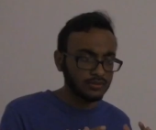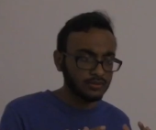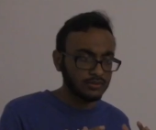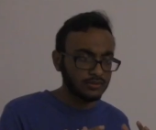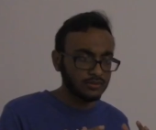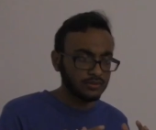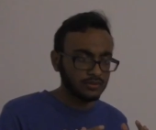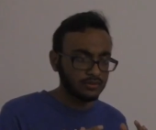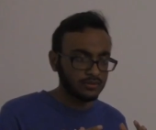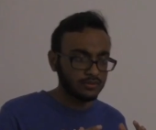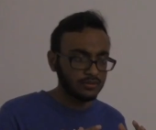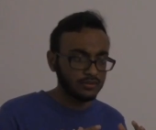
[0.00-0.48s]

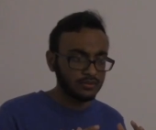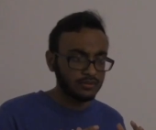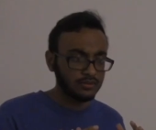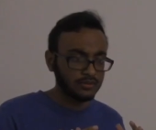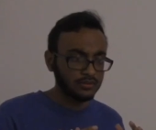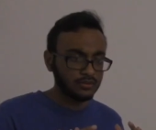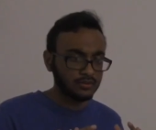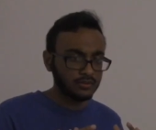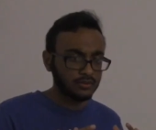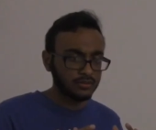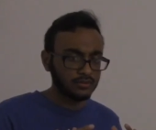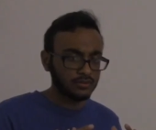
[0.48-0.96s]

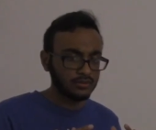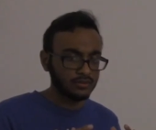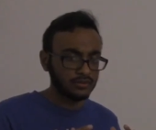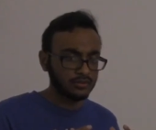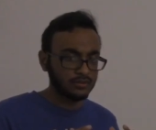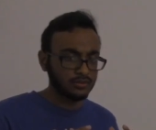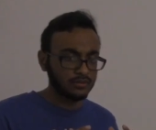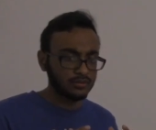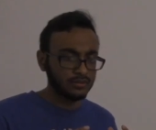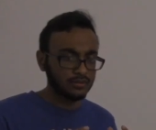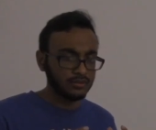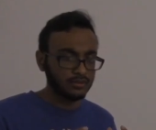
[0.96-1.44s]

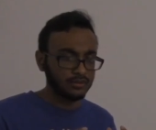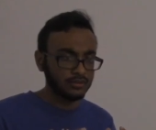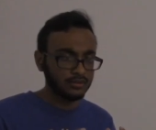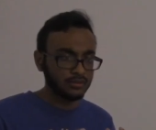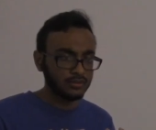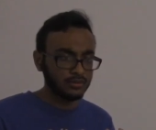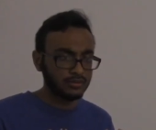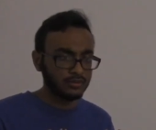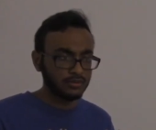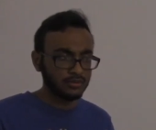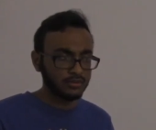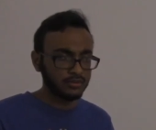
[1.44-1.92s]

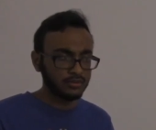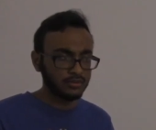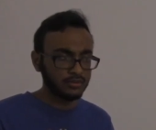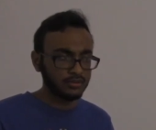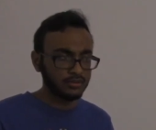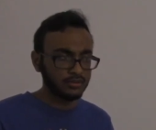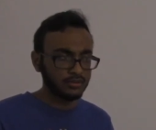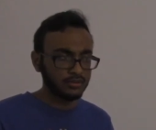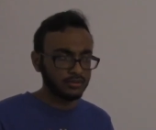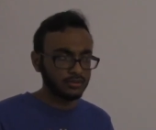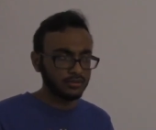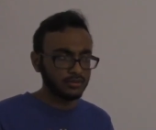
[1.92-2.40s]

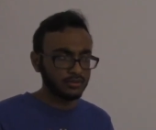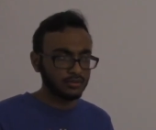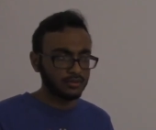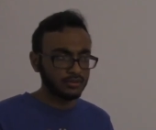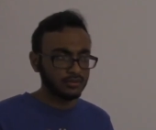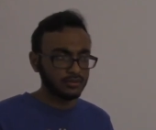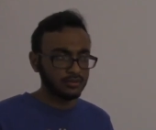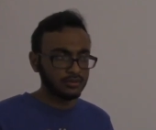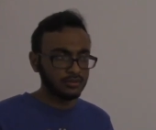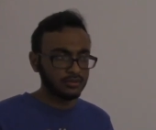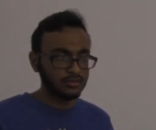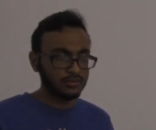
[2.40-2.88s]

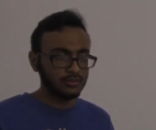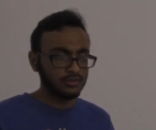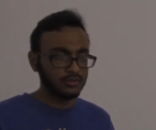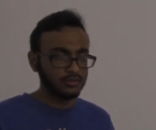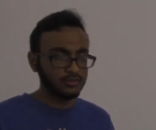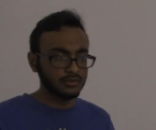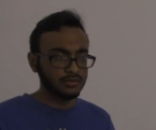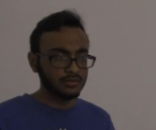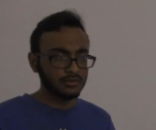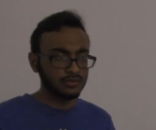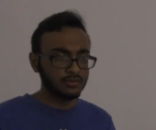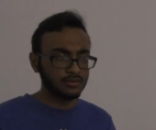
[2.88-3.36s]

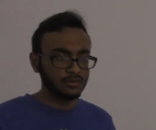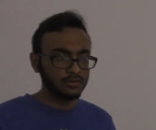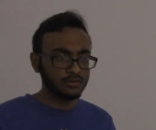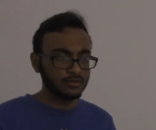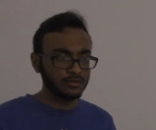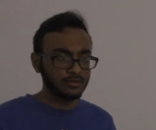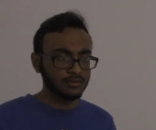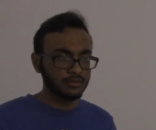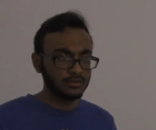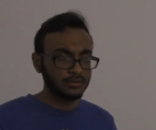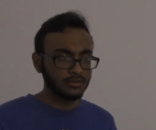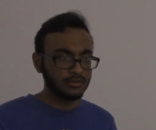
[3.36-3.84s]
(silence)